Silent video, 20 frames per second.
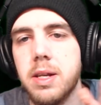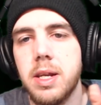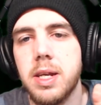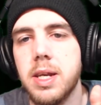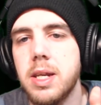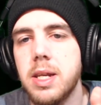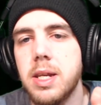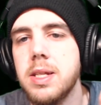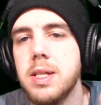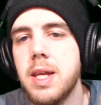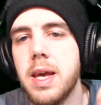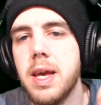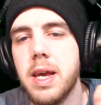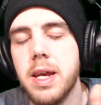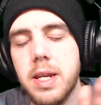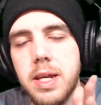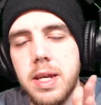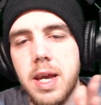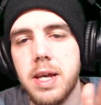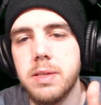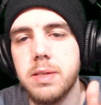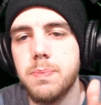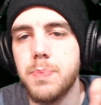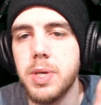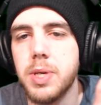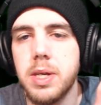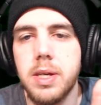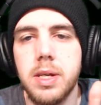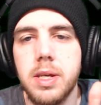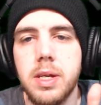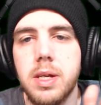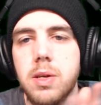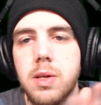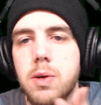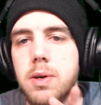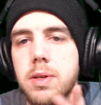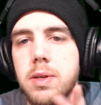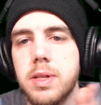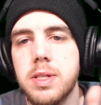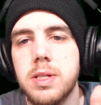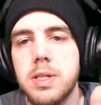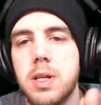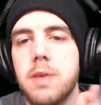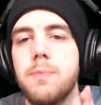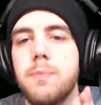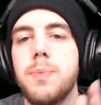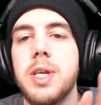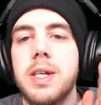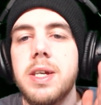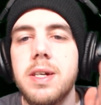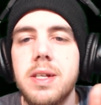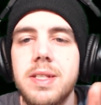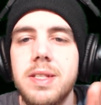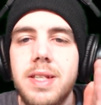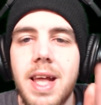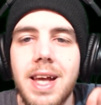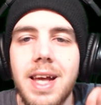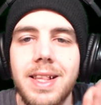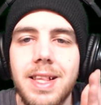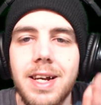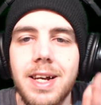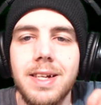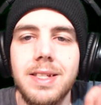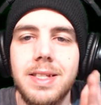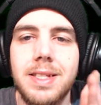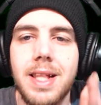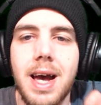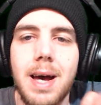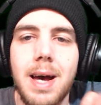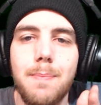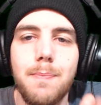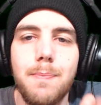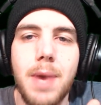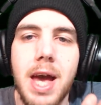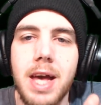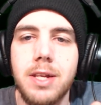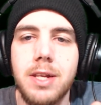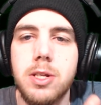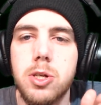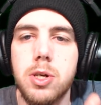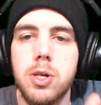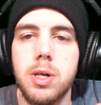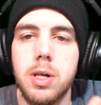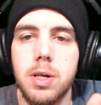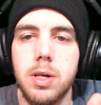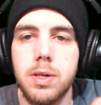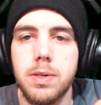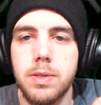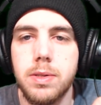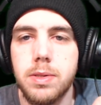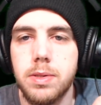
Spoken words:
going to get into ADS-B and all this stuff because that does not matter.